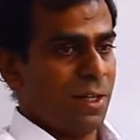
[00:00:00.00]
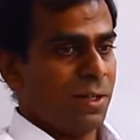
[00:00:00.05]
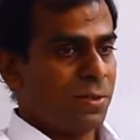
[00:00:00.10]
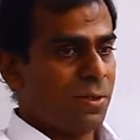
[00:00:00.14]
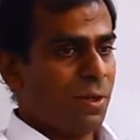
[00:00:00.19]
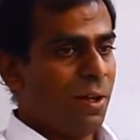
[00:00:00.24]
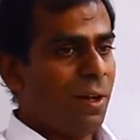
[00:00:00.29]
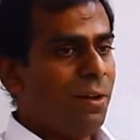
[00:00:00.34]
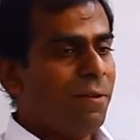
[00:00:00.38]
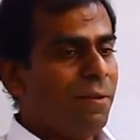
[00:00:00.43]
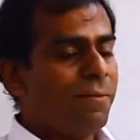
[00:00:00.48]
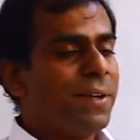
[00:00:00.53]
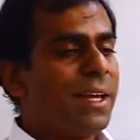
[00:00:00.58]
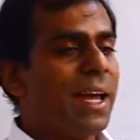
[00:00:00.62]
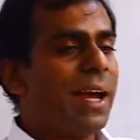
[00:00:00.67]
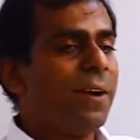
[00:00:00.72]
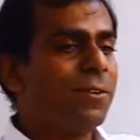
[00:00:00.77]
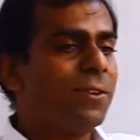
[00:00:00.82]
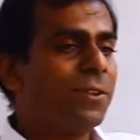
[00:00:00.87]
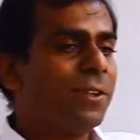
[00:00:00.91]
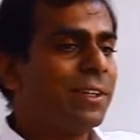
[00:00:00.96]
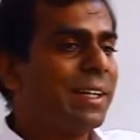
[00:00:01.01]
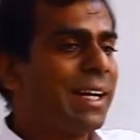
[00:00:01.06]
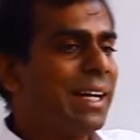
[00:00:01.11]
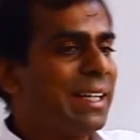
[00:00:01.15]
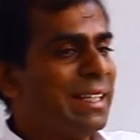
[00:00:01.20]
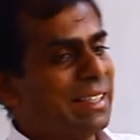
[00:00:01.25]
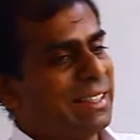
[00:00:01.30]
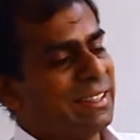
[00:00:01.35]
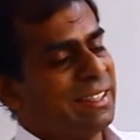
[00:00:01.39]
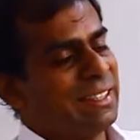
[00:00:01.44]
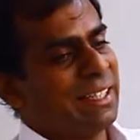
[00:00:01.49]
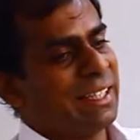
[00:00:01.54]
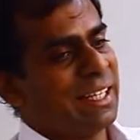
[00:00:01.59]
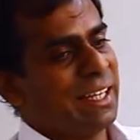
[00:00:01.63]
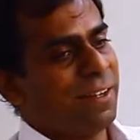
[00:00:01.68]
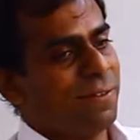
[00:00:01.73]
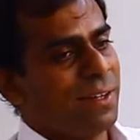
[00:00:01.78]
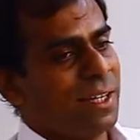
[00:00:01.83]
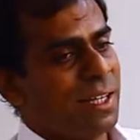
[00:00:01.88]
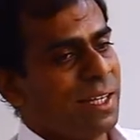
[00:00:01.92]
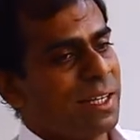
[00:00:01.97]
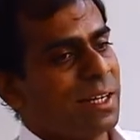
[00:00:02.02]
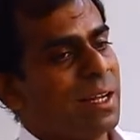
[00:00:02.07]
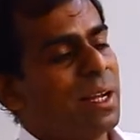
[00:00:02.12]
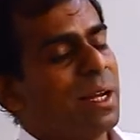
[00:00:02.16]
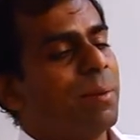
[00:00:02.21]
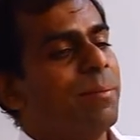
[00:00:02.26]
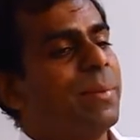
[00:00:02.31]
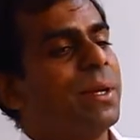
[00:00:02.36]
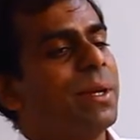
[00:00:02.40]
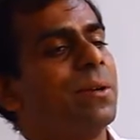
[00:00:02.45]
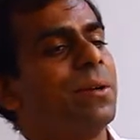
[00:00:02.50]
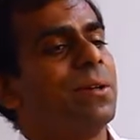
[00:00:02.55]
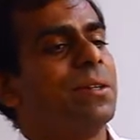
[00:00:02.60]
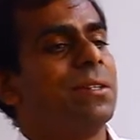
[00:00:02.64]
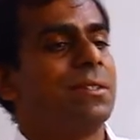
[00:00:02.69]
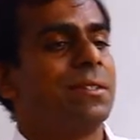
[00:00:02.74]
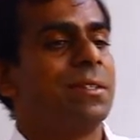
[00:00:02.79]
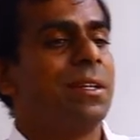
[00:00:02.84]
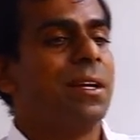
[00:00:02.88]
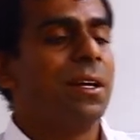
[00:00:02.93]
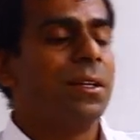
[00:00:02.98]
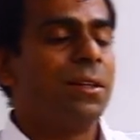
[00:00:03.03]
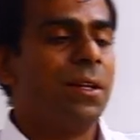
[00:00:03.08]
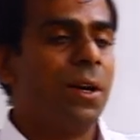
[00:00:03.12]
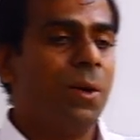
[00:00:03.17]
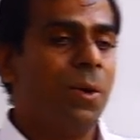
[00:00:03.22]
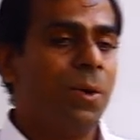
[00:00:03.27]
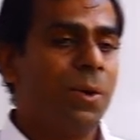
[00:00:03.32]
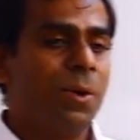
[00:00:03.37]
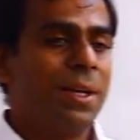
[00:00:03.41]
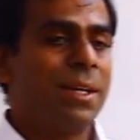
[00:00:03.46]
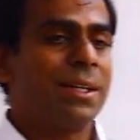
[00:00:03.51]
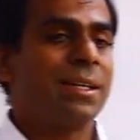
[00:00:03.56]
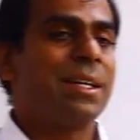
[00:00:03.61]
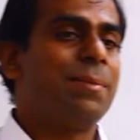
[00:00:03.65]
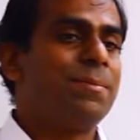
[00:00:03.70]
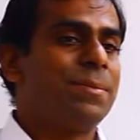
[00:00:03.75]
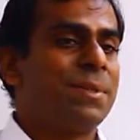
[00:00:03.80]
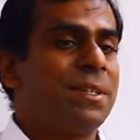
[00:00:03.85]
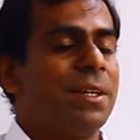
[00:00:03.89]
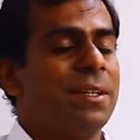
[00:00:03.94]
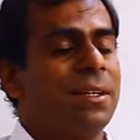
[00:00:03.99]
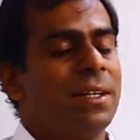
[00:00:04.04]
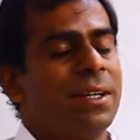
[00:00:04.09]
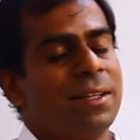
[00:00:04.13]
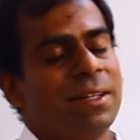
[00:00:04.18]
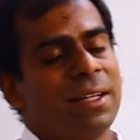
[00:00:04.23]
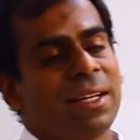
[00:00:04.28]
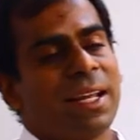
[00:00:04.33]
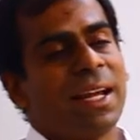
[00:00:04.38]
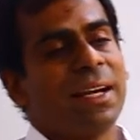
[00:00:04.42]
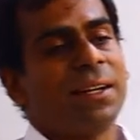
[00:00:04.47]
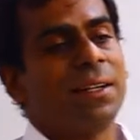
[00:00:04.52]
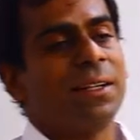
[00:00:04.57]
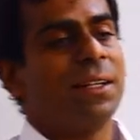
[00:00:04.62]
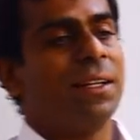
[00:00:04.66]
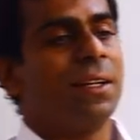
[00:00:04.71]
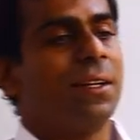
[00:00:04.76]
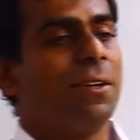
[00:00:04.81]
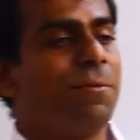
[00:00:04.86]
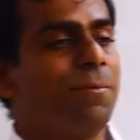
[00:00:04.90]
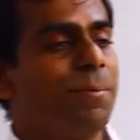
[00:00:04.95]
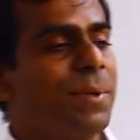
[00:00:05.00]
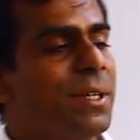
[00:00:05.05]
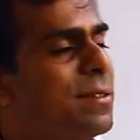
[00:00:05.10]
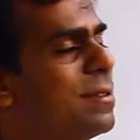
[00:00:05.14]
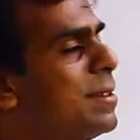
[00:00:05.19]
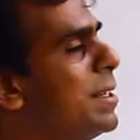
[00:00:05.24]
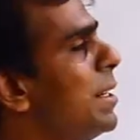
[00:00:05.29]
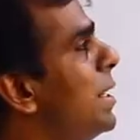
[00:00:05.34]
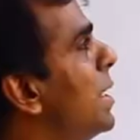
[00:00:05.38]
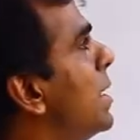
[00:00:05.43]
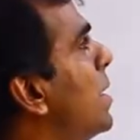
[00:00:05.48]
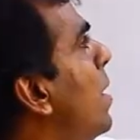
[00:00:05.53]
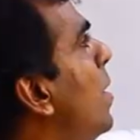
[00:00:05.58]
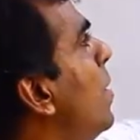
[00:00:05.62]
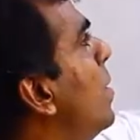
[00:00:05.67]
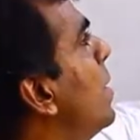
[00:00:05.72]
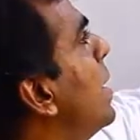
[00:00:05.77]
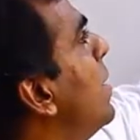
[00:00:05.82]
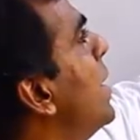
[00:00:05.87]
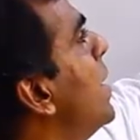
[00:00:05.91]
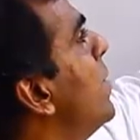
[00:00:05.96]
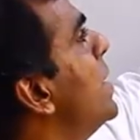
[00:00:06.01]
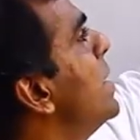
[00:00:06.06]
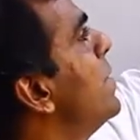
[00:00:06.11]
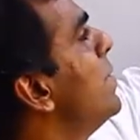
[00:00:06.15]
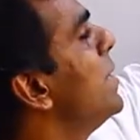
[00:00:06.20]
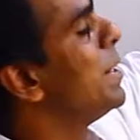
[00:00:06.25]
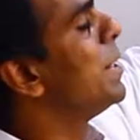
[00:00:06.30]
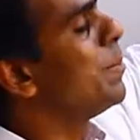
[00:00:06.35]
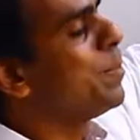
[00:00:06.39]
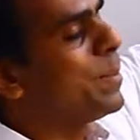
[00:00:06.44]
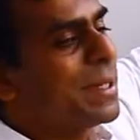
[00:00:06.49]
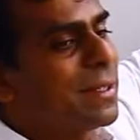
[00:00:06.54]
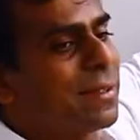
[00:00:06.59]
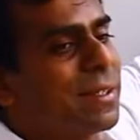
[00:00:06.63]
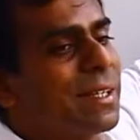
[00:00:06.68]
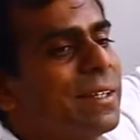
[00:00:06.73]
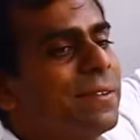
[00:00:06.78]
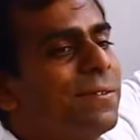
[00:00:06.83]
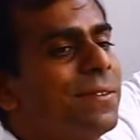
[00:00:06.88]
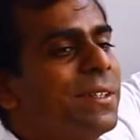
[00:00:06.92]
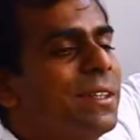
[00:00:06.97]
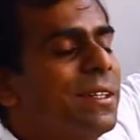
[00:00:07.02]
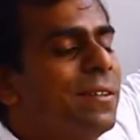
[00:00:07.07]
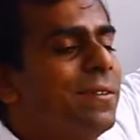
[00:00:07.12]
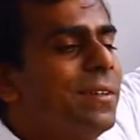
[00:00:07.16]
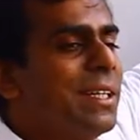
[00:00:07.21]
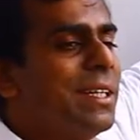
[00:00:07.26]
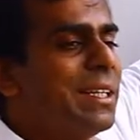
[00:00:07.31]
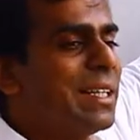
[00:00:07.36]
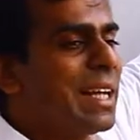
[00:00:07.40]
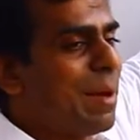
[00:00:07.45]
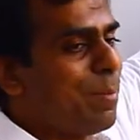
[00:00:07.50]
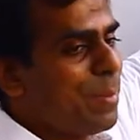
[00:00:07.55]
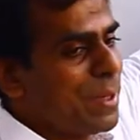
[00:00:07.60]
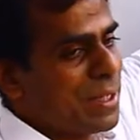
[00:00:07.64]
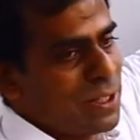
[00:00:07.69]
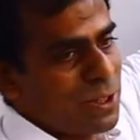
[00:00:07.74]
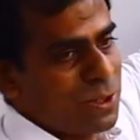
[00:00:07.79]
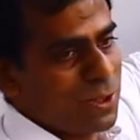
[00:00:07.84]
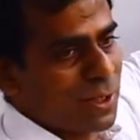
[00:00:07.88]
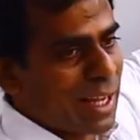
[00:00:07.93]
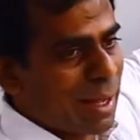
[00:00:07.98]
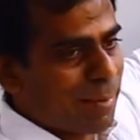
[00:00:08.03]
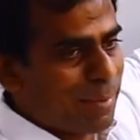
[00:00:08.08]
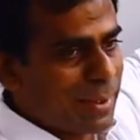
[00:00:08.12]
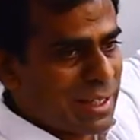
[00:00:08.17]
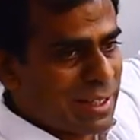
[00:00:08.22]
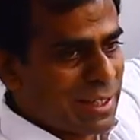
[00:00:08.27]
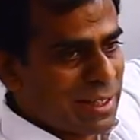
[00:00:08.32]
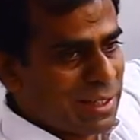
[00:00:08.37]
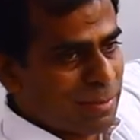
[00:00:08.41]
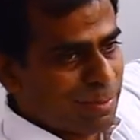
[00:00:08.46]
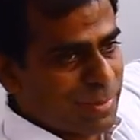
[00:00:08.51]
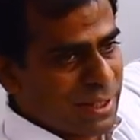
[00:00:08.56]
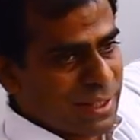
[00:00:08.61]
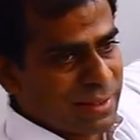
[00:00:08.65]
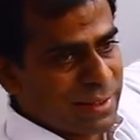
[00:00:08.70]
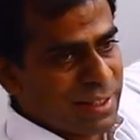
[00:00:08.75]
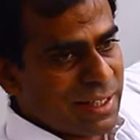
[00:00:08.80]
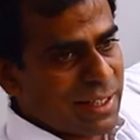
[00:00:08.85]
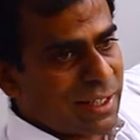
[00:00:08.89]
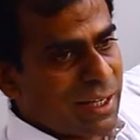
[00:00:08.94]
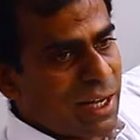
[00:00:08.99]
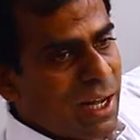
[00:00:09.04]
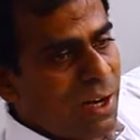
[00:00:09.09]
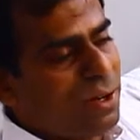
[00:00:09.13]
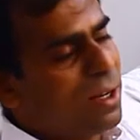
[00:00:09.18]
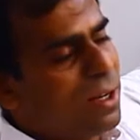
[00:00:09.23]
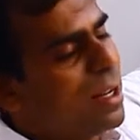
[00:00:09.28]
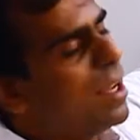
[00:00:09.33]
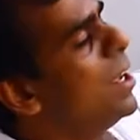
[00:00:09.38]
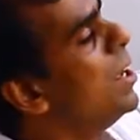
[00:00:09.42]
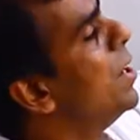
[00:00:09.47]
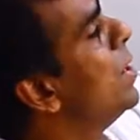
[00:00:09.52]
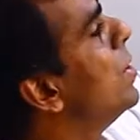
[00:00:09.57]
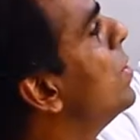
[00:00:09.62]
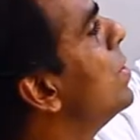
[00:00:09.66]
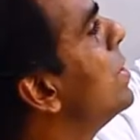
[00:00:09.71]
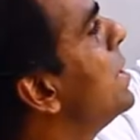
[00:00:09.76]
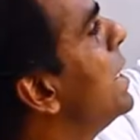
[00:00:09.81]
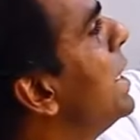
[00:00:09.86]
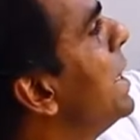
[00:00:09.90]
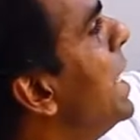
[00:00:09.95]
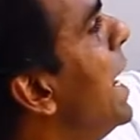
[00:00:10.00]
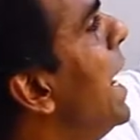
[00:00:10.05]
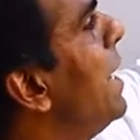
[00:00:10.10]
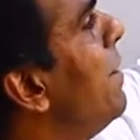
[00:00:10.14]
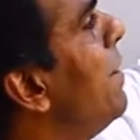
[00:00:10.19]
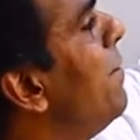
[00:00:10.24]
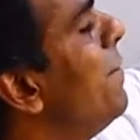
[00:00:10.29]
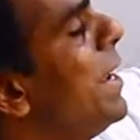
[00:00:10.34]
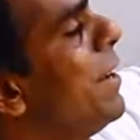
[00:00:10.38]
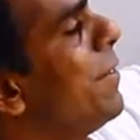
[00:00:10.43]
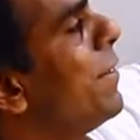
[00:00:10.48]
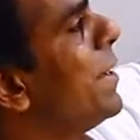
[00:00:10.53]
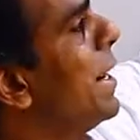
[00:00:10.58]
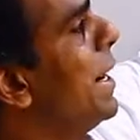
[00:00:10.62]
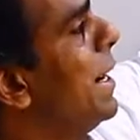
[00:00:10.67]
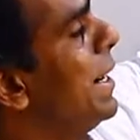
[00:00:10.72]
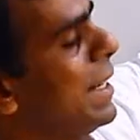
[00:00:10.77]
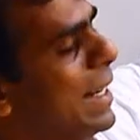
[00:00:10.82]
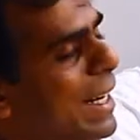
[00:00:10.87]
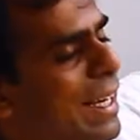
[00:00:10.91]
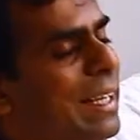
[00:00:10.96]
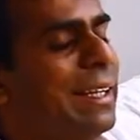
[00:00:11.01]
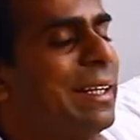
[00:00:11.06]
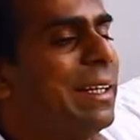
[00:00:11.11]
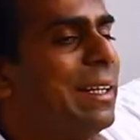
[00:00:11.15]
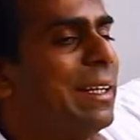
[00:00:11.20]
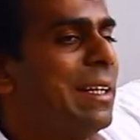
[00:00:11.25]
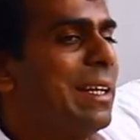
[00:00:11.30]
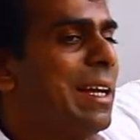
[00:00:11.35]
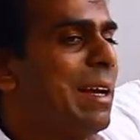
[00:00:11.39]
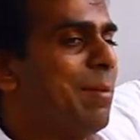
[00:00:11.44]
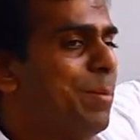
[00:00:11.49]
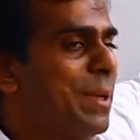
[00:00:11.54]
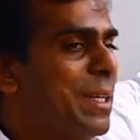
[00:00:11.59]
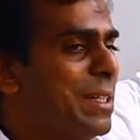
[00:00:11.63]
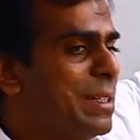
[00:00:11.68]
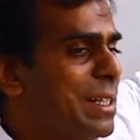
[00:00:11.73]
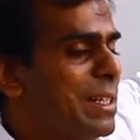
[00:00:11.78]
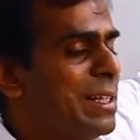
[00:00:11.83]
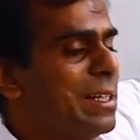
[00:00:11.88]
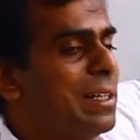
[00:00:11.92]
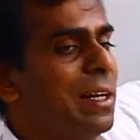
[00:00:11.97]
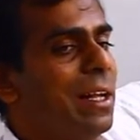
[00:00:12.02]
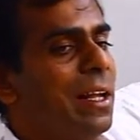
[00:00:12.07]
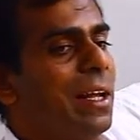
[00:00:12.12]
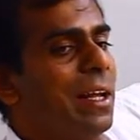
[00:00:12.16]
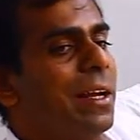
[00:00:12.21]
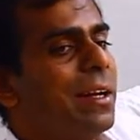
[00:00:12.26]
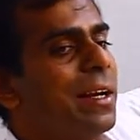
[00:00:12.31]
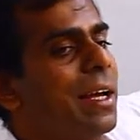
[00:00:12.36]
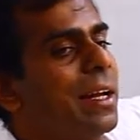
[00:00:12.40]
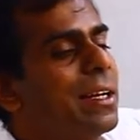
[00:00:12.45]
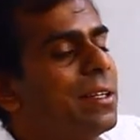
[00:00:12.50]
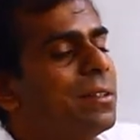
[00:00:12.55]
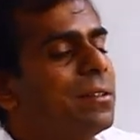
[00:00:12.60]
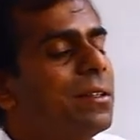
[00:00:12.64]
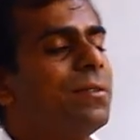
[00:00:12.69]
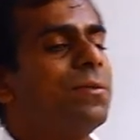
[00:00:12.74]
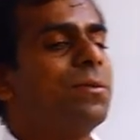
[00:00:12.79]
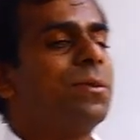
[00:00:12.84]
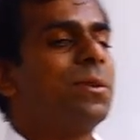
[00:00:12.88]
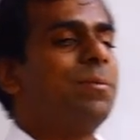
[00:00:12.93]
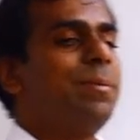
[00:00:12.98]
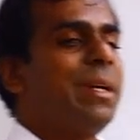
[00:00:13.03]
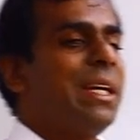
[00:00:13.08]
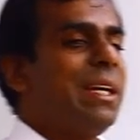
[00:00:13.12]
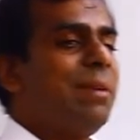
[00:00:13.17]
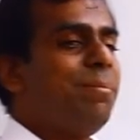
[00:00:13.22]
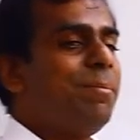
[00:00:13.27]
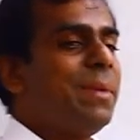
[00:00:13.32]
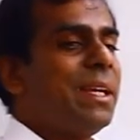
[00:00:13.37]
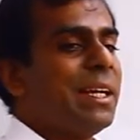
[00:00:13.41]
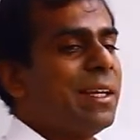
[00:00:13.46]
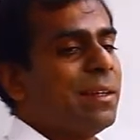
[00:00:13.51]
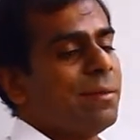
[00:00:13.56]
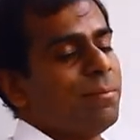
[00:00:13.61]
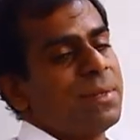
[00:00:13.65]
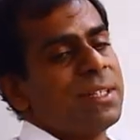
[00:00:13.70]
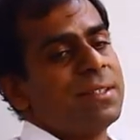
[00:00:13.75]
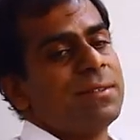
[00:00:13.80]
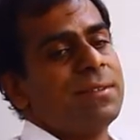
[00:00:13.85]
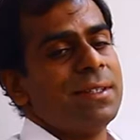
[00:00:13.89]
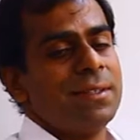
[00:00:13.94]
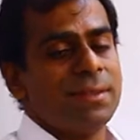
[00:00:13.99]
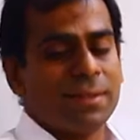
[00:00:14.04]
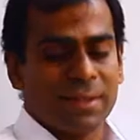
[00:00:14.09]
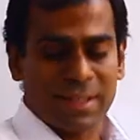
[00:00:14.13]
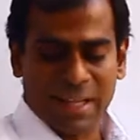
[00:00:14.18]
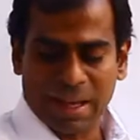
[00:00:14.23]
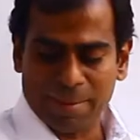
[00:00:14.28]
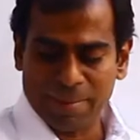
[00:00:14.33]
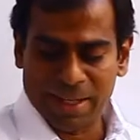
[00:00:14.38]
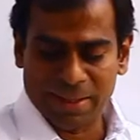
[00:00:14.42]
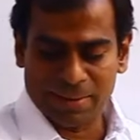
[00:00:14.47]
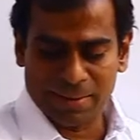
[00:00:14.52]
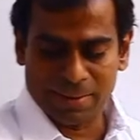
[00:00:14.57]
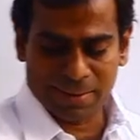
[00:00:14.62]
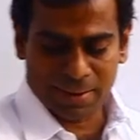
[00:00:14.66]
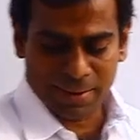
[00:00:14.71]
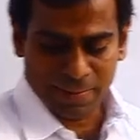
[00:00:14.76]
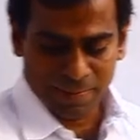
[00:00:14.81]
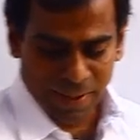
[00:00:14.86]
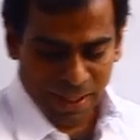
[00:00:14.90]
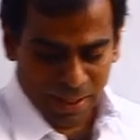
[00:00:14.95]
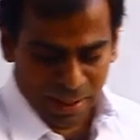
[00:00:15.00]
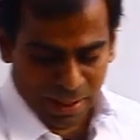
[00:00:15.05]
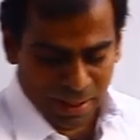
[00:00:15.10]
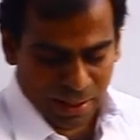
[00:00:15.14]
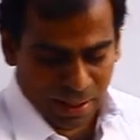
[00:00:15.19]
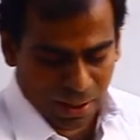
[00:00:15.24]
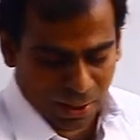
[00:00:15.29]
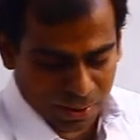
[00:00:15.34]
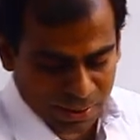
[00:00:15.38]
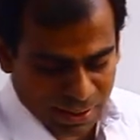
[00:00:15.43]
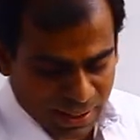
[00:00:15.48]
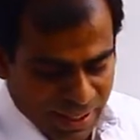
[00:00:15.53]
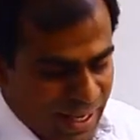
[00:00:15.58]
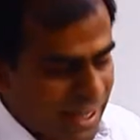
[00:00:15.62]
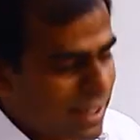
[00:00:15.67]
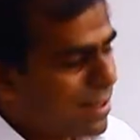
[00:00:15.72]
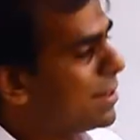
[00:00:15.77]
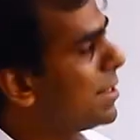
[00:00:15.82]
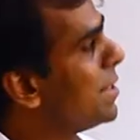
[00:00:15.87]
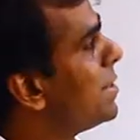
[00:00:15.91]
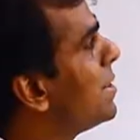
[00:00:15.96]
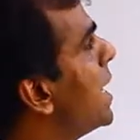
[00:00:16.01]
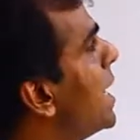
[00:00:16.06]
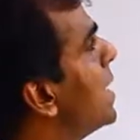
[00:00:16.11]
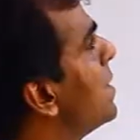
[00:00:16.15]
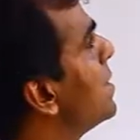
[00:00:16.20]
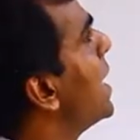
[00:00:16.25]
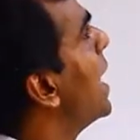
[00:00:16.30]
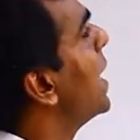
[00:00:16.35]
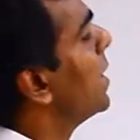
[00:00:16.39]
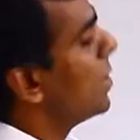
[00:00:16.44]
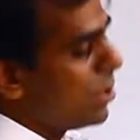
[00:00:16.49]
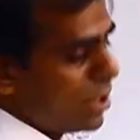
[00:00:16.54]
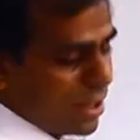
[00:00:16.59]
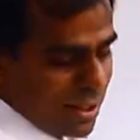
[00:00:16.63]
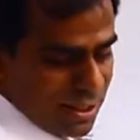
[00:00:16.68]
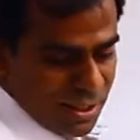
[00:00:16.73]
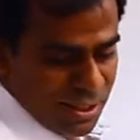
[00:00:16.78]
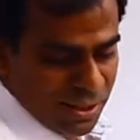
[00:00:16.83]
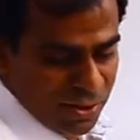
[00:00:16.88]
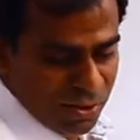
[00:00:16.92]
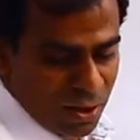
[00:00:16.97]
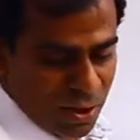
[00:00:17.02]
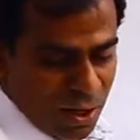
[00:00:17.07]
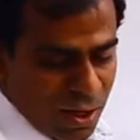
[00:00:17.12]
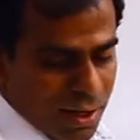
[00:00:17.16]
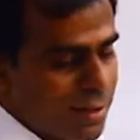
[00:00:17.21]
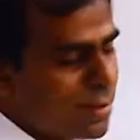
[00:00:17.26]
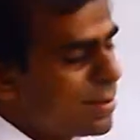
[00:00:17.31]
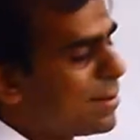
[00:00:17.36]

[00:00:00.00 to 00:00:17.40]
So we have to credit the giver because the owner comes under the category of personal account uh, which we represent with the word capital. So capital is personal account. Using that we have credited capital. Narration would be being business commenced. Now the next transaction is on